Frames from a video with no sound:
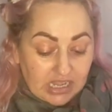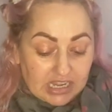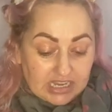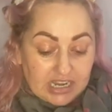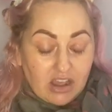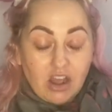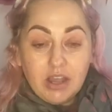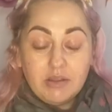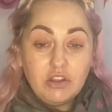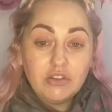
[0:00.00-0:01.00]
Now I
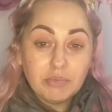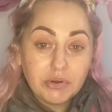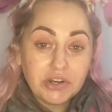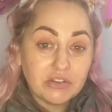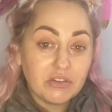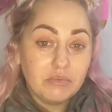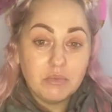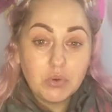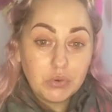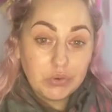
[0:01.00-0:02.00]
use products from
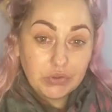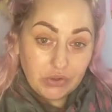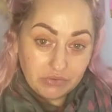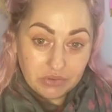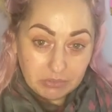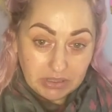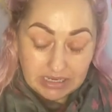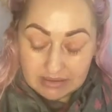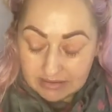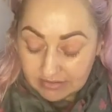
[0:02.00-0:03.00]
all over the
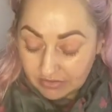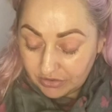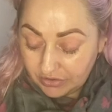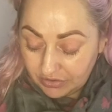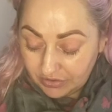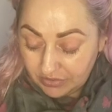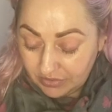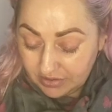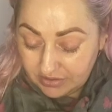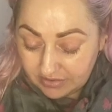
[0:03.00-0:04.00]
place. So
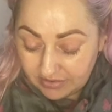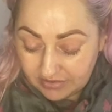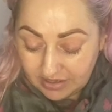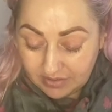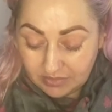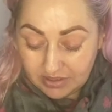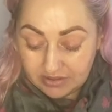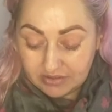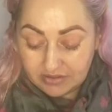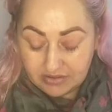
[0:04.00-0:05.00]
to start
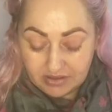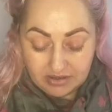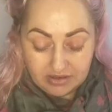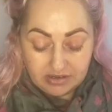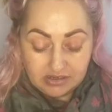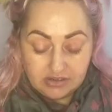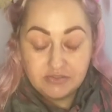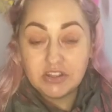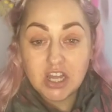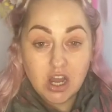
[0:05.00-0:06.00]
with, for
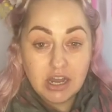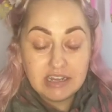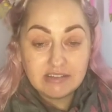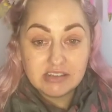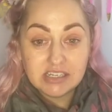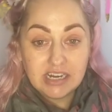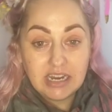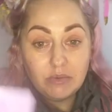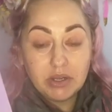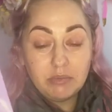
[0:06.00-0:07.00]
the eyes today,
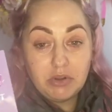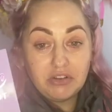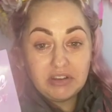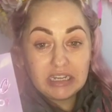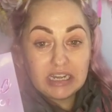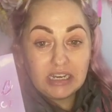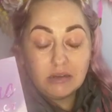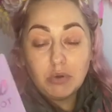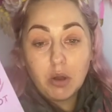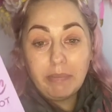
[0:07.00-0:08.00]
we're going to be using a
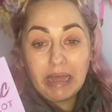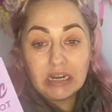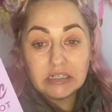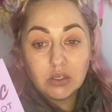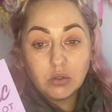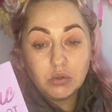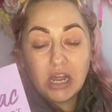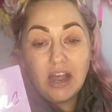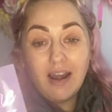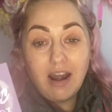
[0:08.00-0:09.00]
ColourPop palette called
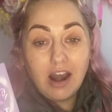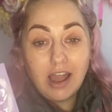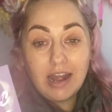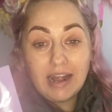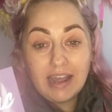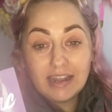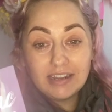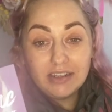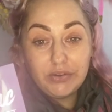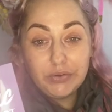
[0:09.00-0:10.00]
Lilac
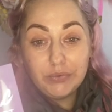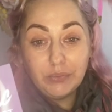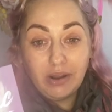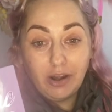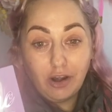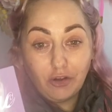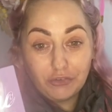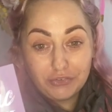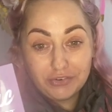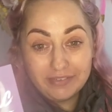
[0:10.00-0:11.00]
You A
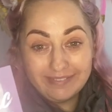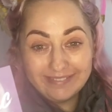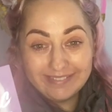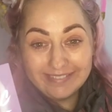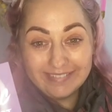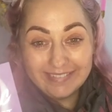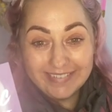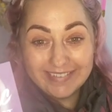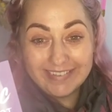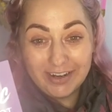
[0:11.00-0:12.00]
Lot.
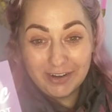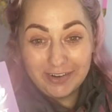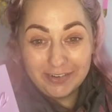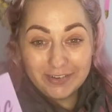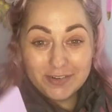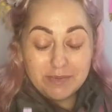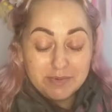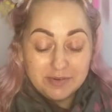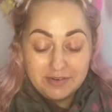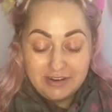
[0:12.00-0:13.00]
Isn't that
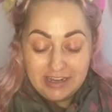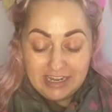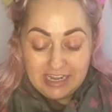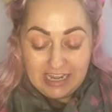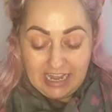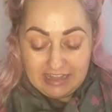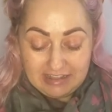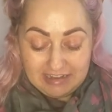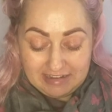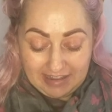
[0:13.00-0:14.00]
adorable? And
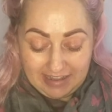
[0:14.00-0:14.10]
these